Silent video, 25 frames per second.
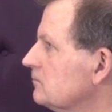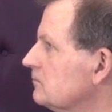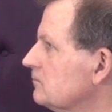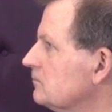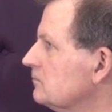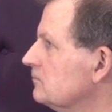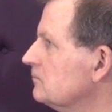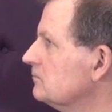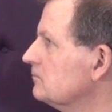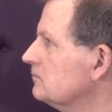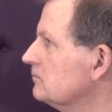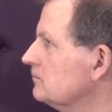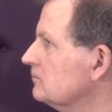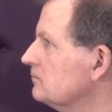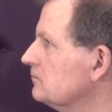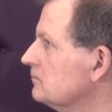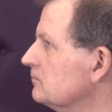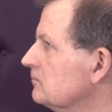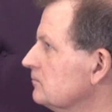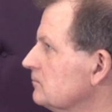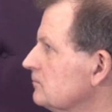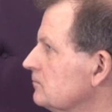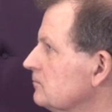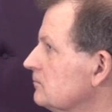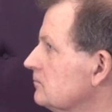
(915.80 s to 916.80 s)

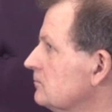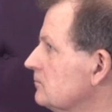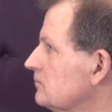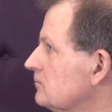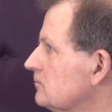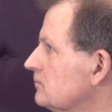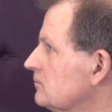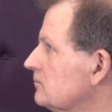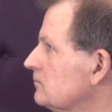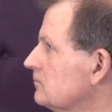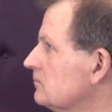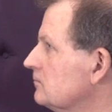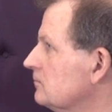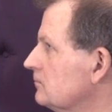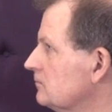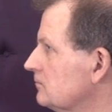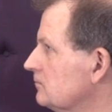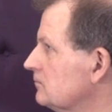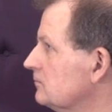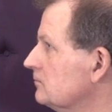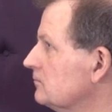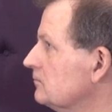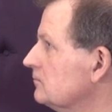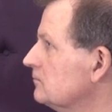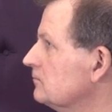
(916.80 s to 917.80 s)

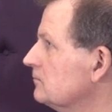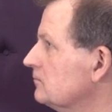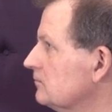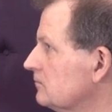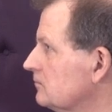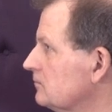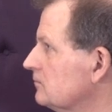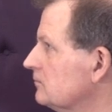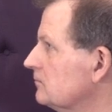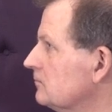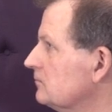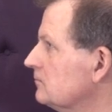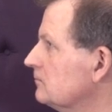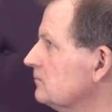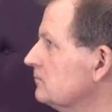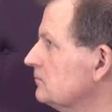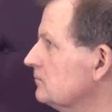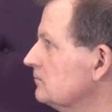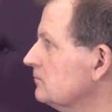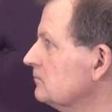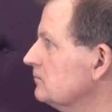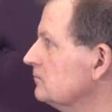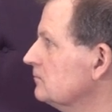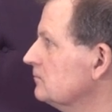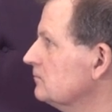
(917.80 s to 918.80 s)

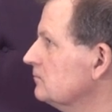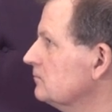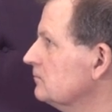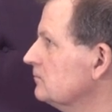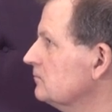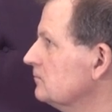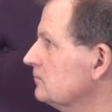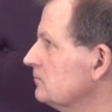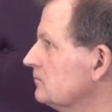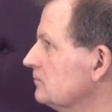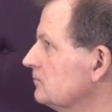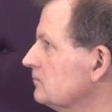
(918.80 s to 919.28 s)
(not speaking)